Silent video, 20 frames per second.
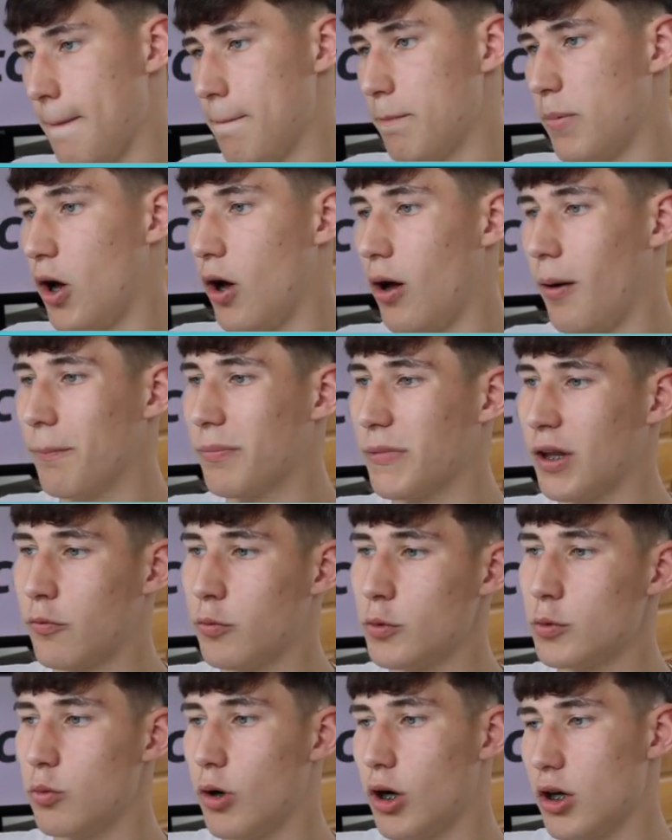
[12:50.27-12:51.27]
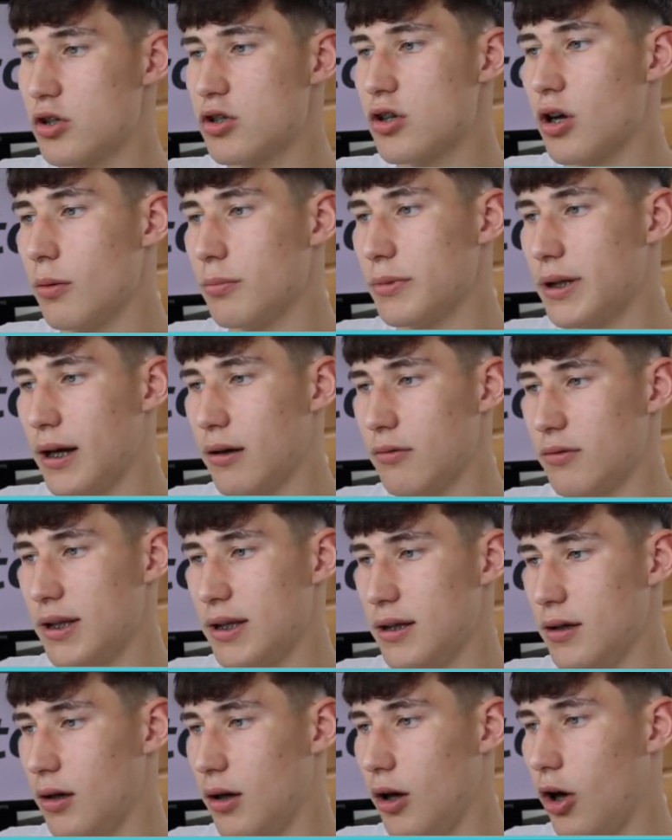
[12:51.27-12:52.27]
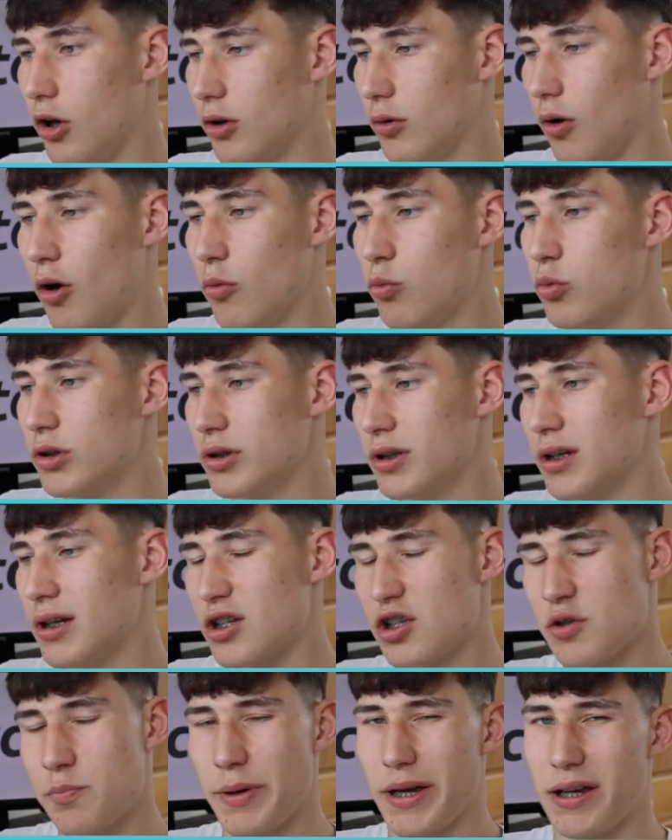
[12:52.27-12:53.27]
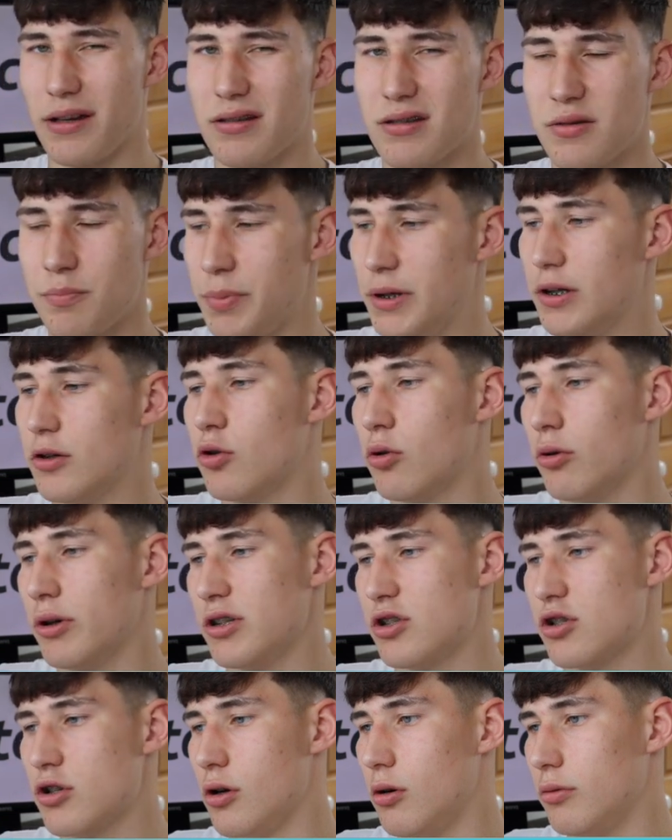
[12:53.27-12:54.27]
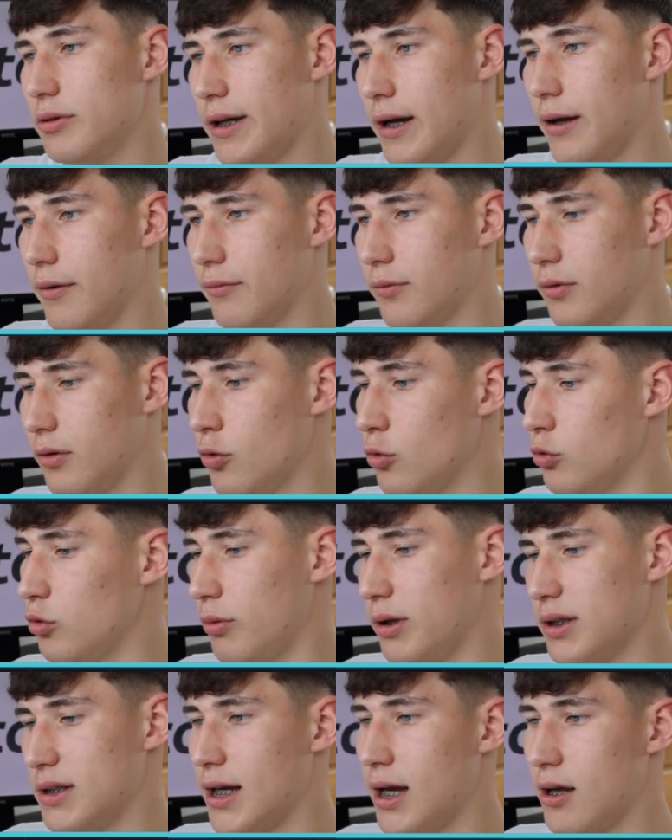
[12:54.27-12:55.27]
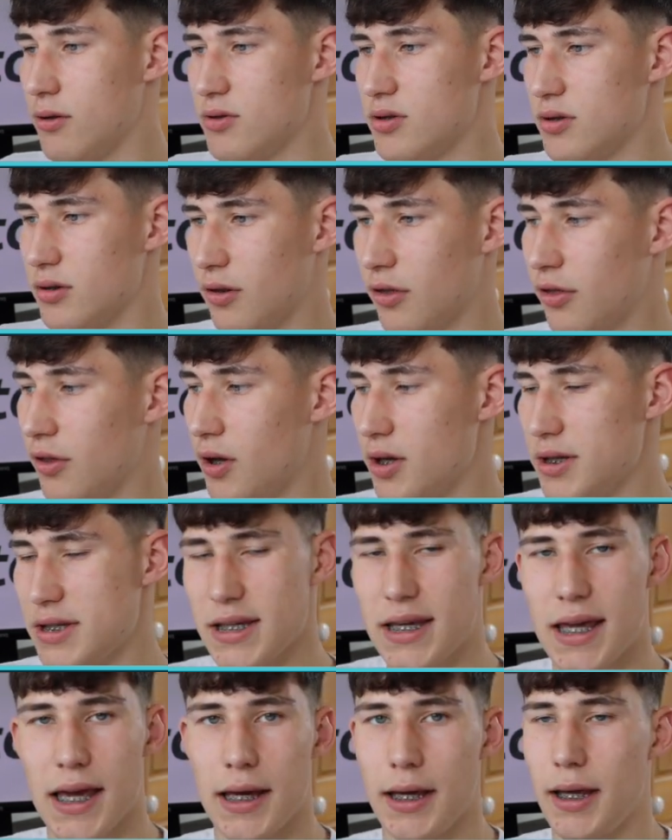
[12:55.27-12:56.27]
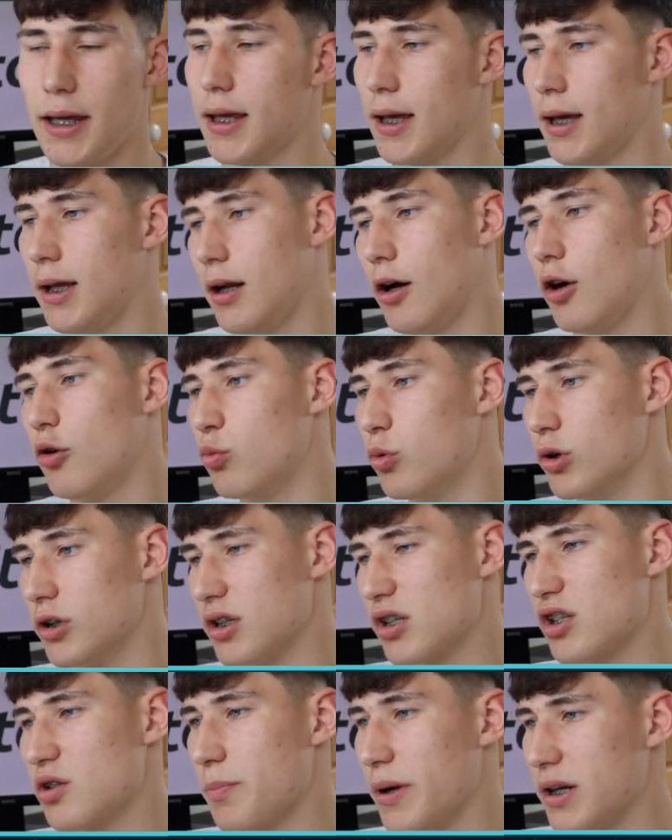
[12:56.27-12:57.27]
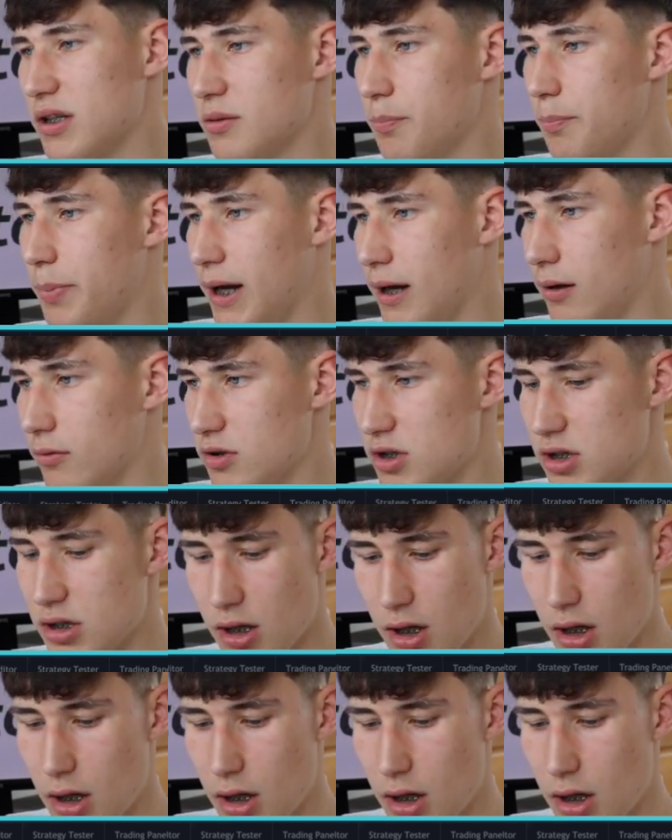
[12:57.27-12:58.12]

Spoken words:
But if we were to come down here, I wouldn't expect Bitcoin to go down all the way down to 30k again. I would expect a bounce,